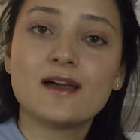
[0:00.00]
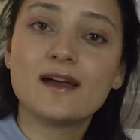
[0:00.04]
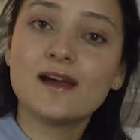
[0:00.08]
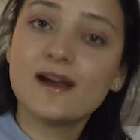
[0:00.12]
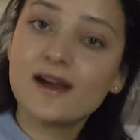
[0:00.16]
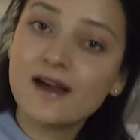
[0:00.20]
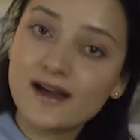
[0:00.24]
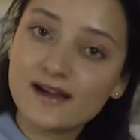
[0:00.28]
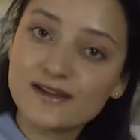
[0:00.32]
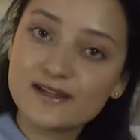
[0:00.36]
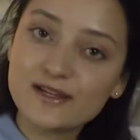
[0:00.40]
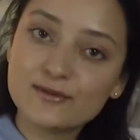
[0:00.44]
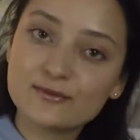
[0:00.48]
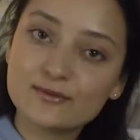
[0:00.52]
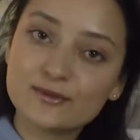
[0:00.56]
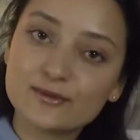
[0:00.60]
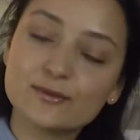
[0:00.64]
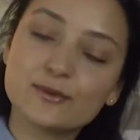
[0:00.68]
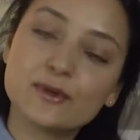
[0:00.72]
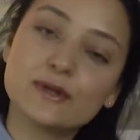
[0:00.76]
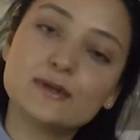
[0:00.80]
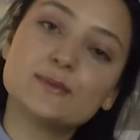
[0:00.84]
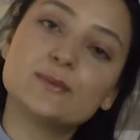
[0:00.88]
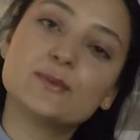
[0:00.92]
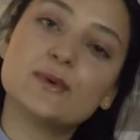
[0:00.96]
Hi
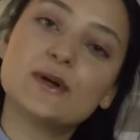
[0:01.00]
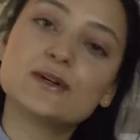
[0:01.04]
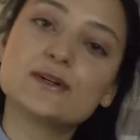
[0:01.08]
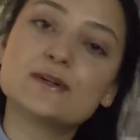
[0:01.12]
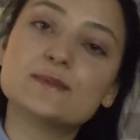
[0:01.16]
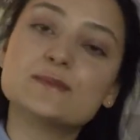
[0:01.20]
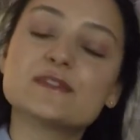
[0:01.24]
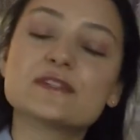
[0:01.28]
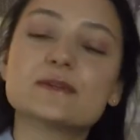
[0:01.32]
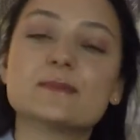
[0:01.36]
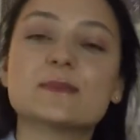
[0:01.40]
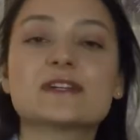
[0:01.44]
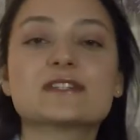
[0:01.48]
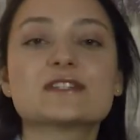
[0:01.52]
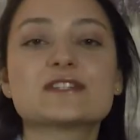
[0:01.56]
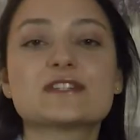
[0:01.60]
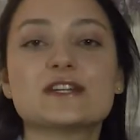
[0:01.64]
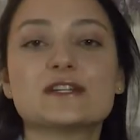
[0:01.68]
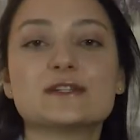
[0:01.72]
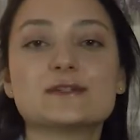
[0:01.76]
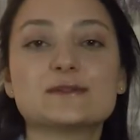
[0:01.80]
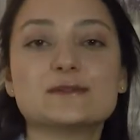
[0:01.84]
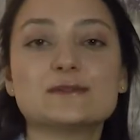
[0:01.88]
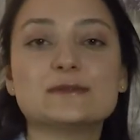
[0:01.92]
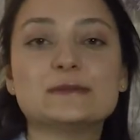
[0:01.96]
everyone, welcome to my
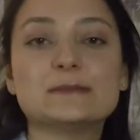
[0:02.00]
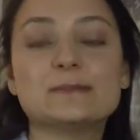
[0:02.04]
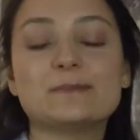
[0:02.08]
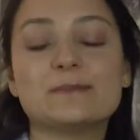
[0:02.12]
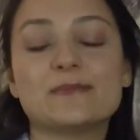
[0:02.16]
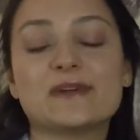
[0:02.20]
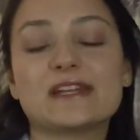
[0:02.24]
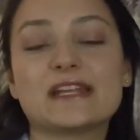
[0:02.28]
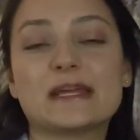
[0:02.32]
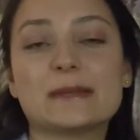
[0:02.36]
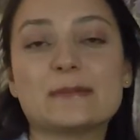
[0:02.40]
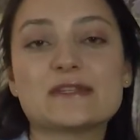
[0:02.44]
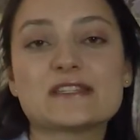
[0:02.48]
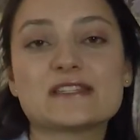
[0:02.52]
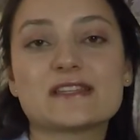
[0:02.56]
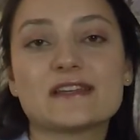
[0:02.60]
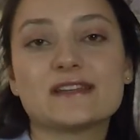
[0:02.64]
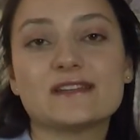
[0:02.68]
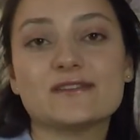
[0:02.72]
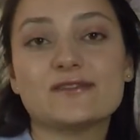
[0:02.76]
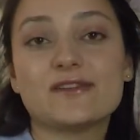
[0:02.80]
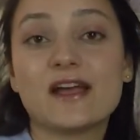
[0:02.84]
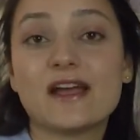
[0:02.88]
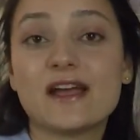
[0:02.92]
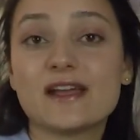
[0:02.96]
channel. My name is
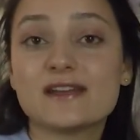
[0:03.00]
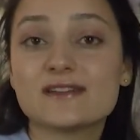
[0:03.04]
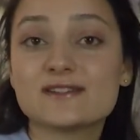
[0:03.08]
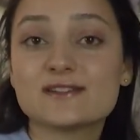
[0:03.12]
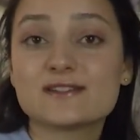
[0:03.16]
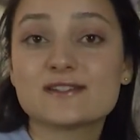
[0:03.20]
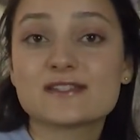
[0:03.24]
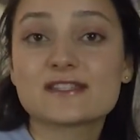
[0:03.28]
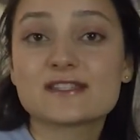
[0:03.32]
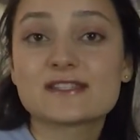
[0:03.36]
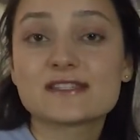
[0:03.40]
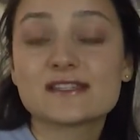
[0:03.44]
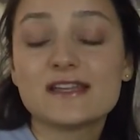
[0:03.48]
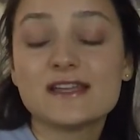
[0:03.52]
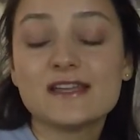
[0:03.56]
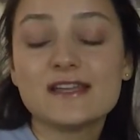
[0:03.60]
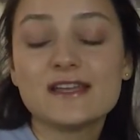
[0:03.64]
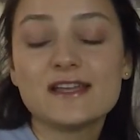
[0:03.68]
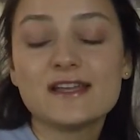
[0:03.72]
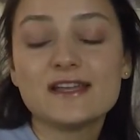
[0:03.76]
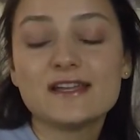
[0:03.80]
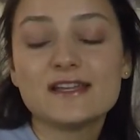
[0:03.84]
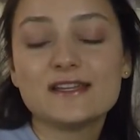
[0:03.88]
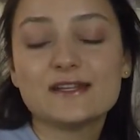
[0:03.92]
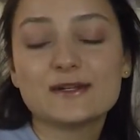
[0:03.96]
Hariba Hayos.
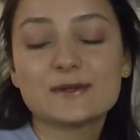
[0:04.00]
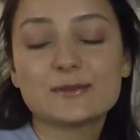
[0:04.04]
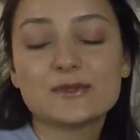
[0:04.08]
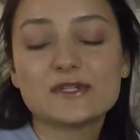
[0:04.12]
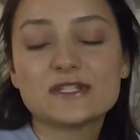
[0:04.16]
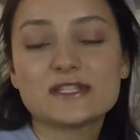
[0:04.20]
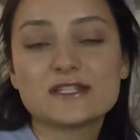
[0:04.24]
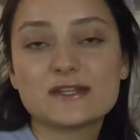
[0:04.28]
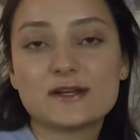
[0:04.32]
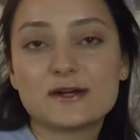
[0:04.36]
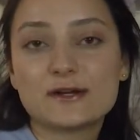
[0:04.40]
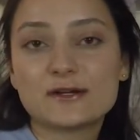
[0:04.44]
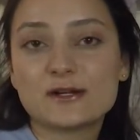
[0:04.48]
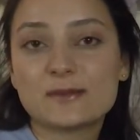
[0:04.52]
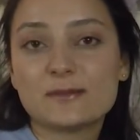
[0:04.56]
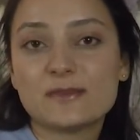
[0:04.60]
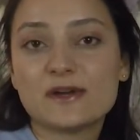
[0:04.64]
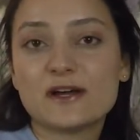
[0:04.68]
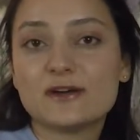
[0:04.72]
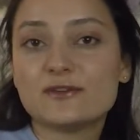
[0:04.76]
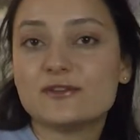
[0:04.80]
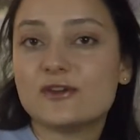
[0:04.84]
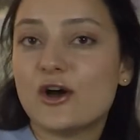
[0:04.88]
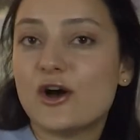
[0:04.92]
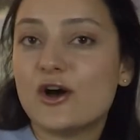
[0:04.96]
Here we talk
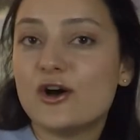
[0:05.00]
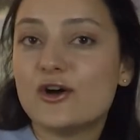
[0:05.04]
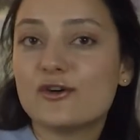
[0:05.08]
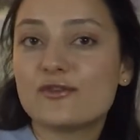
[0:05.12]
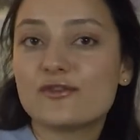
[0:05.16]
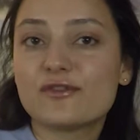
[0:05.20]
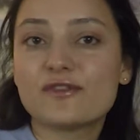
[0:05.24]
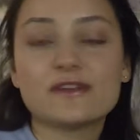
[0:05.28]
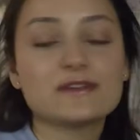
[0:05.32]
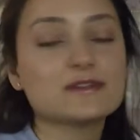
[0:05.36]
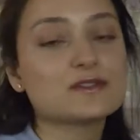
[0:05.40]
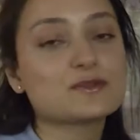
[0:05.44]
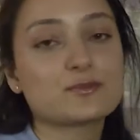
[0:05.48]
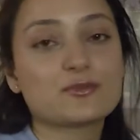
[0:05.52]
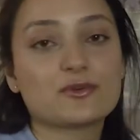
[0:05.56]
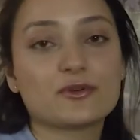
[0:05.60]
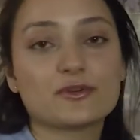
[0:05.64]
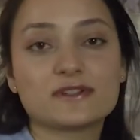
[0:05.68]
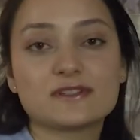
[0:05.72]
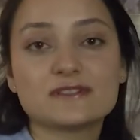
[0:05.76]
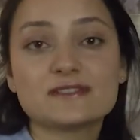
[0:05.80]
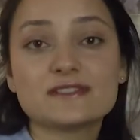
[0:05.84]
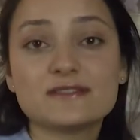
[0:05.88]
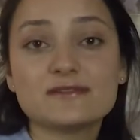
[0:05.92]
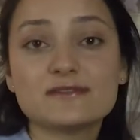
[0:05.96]
about all things
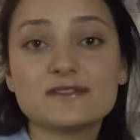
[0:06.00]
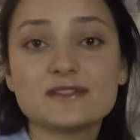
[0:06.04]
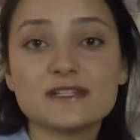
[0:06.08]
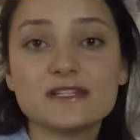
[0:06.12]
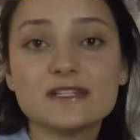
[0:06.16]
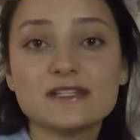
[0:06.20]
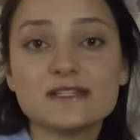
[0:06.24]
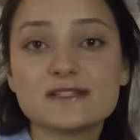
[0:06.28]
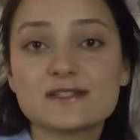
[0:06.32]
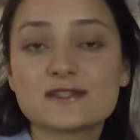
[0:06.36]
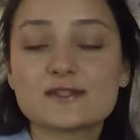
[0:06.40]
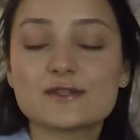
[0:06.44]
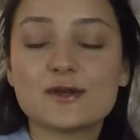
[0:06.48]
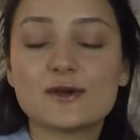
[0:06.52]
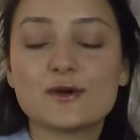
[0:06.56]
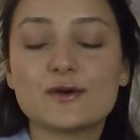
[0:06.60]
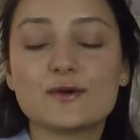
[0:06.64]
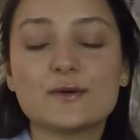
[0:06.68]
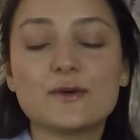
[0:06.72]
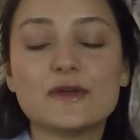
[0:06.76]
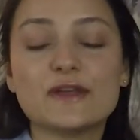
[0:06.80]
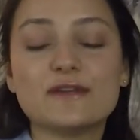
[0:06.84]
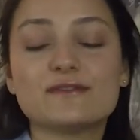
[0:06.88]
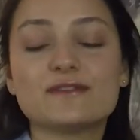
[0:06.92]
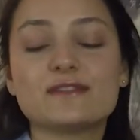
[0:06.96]
productivity,
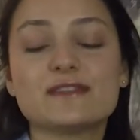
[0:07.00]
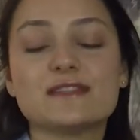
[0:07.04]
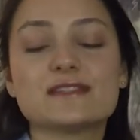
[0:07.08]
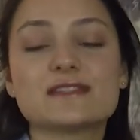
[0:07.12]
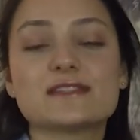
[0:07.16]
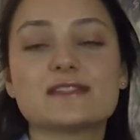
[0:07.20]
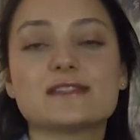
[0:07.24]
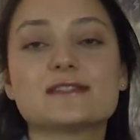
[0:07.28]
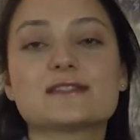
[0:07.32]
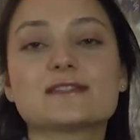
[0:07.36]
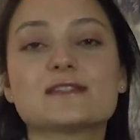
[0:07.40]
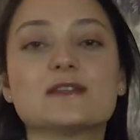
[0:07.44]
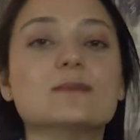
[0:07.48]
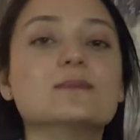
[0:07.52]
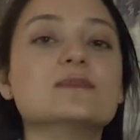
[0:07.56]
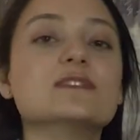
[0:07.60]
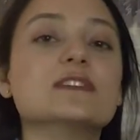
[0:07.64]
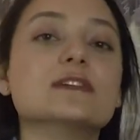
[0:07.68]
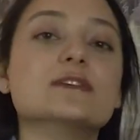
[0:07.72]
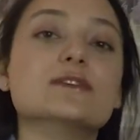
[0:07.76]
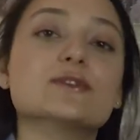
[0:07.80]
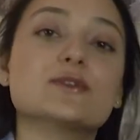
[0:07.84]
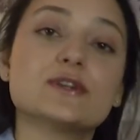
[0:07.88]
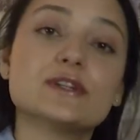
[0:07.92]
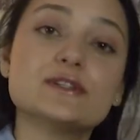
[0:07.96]
so if this is
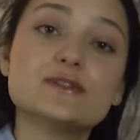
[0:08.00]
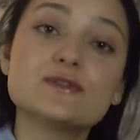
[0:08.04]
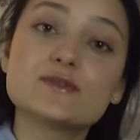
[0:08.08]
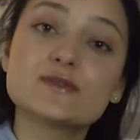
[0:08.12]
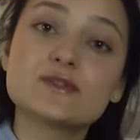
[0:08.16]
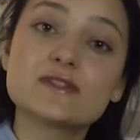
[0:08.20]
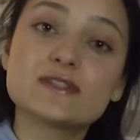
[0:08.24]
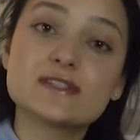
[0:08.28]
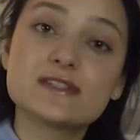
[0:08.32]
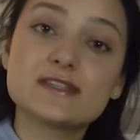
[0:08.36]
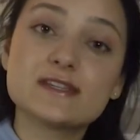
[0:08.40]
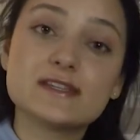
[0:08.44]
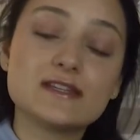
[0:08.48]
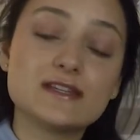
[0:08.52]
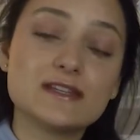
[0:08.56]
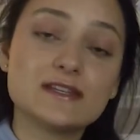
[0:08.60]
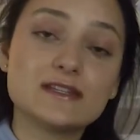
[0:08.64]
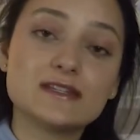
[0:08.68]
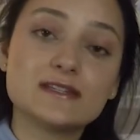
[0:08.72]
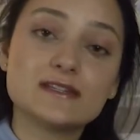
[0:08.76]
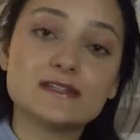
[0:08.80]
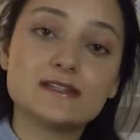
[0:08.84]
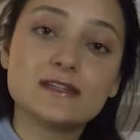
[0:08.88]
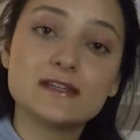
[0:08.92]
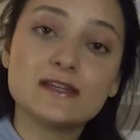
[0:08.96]
something you're interested in,
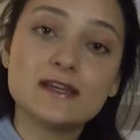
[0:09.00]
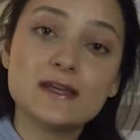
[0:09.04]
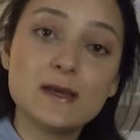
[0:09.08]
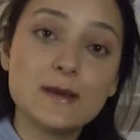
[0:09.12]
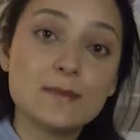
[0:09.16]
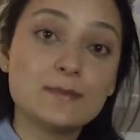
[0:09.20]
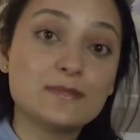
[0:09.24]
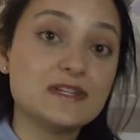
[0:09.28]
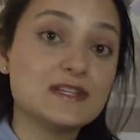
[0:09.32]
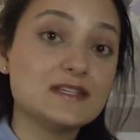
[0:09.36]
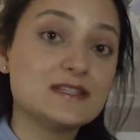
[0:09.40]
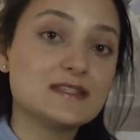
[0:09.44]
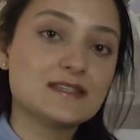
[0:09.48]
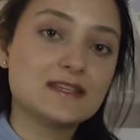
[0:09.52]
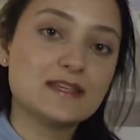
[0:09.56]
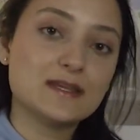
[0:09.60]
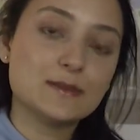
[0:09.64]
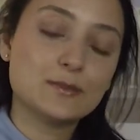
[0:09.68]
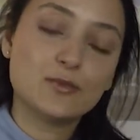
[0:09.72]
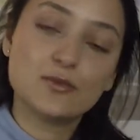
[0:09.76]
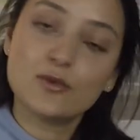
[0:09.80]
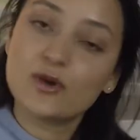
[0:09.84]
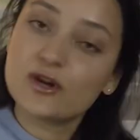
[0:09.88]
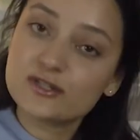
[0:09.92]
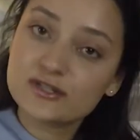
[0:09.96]
please keep
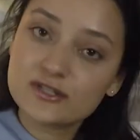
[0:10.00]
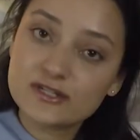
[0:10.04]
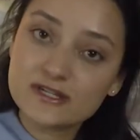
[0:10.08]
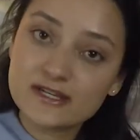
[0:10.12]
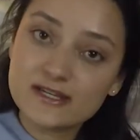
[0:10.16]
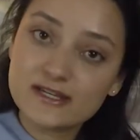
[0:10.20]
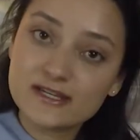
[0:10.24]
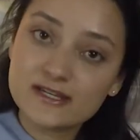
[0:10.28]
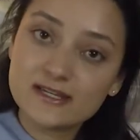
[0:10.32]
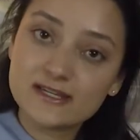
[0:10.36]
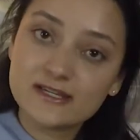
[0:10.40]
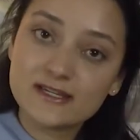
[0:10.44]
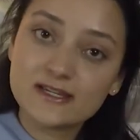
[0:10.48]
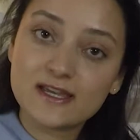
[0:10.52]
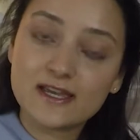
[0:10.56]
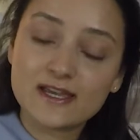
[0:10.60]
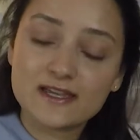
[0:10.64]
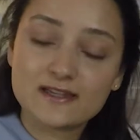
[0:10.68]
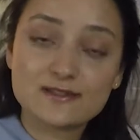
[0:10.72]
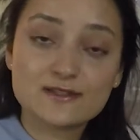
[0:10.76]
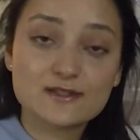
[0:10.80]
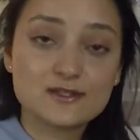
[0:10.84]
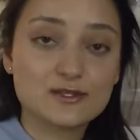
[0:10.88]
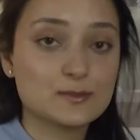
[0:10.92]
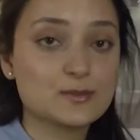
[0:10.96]
watching
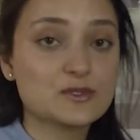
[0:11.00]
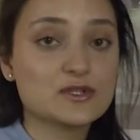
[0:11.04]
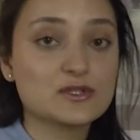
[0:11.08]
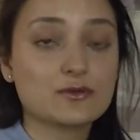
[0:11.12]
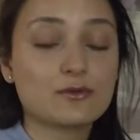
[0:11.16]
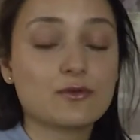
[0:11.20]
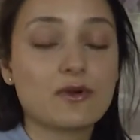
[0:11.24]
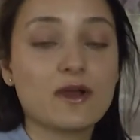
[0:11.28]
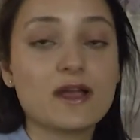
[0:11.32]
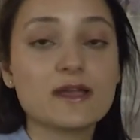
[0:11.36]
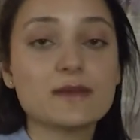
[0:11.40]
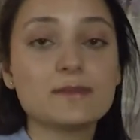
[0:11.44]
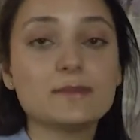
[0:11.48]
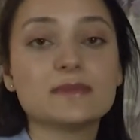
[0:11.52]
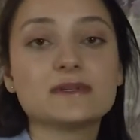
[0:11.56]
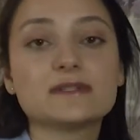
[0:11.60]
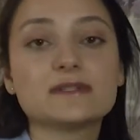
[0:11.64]
and subscribe.